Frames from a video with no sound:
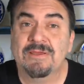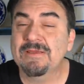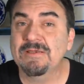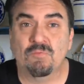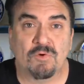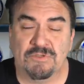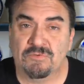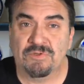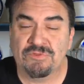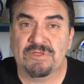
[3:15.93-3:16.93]
Anywhere you
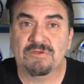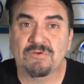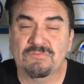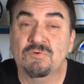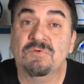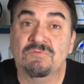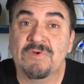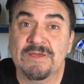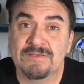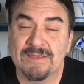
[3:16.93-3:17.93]
could think of, you can
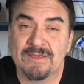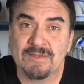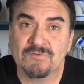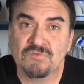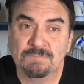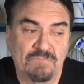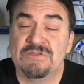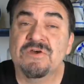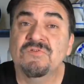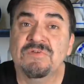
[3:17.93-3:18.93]
find cans. Now,
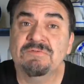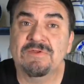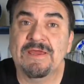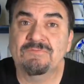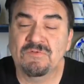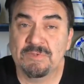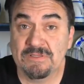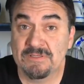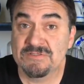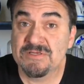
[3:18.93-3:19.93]
it doesn't even have to
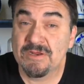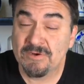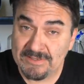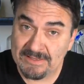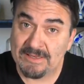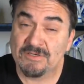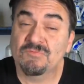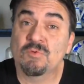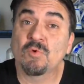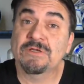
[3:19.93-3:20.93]
be the entire can
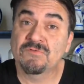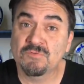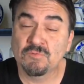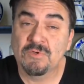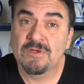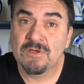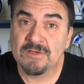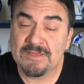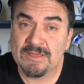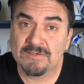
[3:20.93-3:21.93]
if you run into
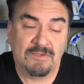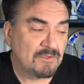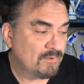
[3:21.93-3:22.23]
a can.